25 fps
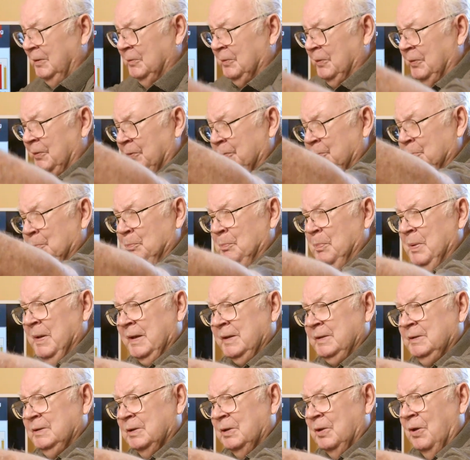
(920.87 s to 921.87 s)
with those
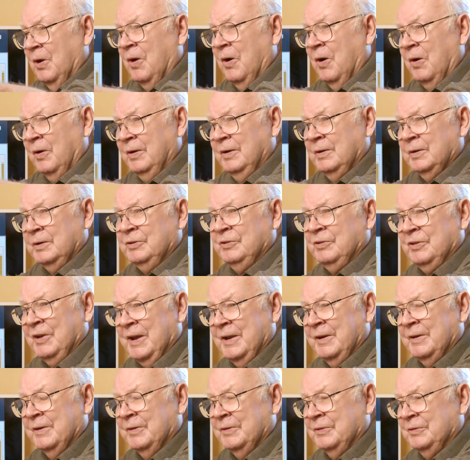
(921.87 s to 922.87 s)
big long
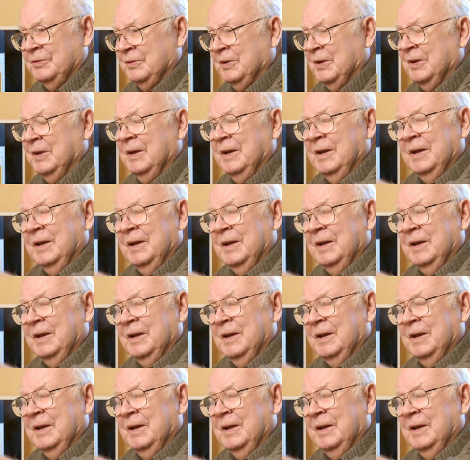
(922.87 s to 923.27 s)
containers,